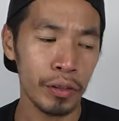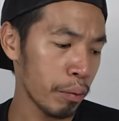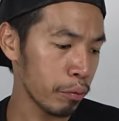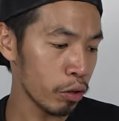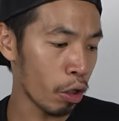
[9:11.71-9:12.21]
So
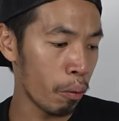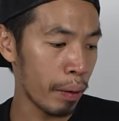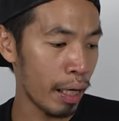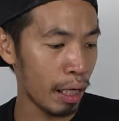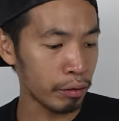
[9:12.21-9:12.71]
I'm going to
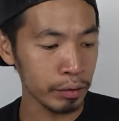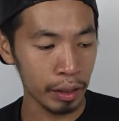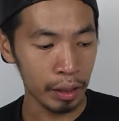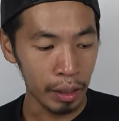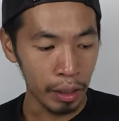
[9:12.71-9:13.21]
compare how
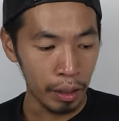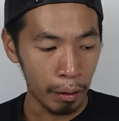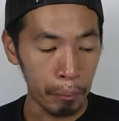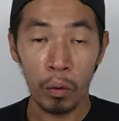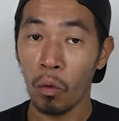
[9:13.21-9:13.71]
the
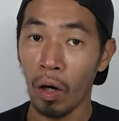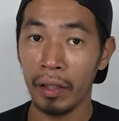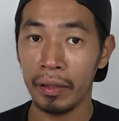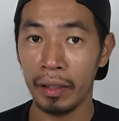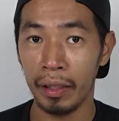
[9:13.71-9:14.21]
build
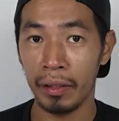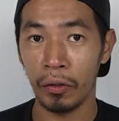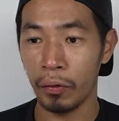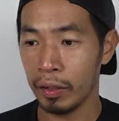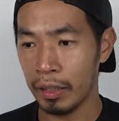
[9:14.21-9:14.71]
quality
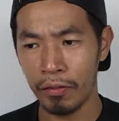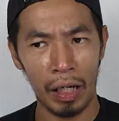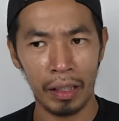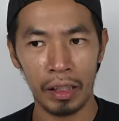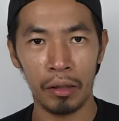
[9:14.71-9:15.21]
during this
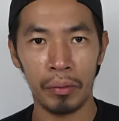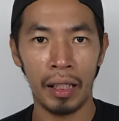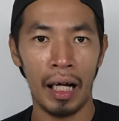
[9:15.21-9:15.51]
500 km,